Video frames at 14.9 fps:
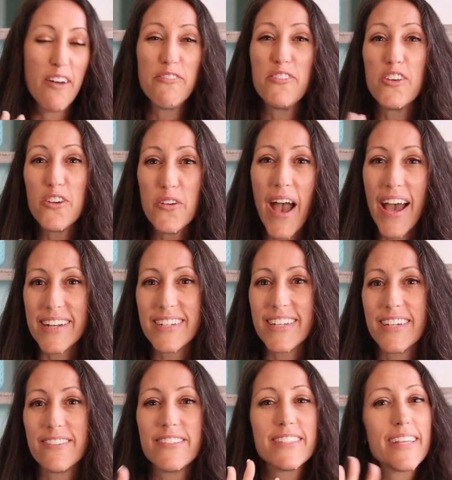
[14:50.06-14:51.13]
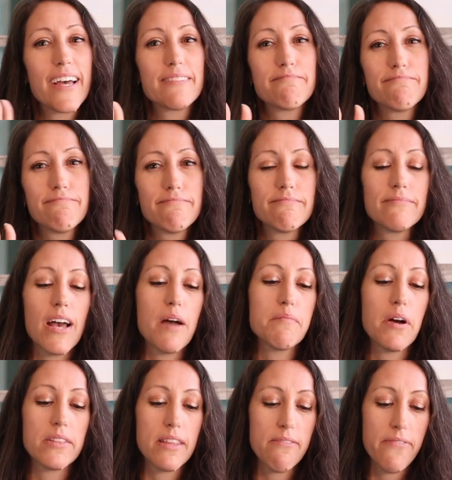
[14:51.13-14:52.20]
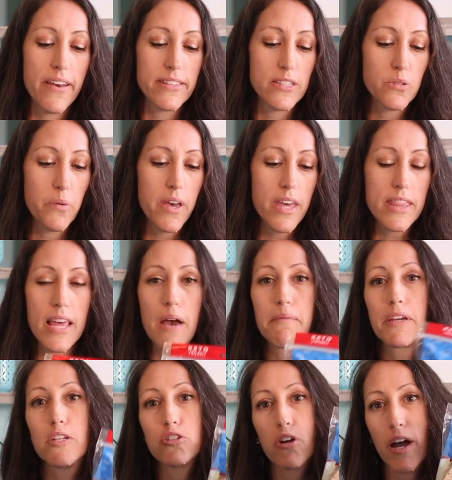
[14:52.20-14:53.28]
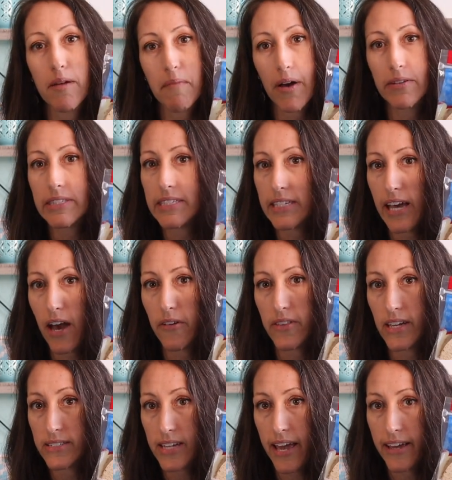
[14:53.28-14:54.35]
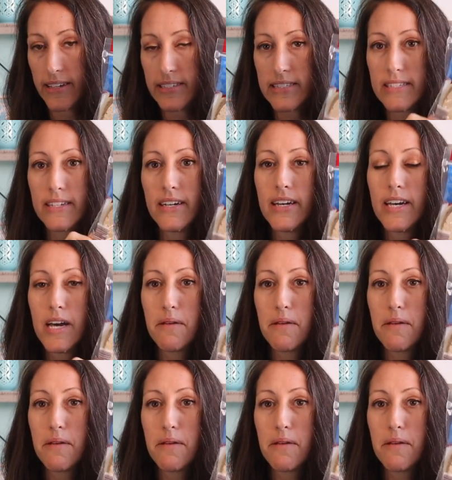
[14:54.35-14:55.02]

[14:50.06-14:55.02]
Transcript: few additives that I'm on the fence with. I'm going to try them out and see how they taste.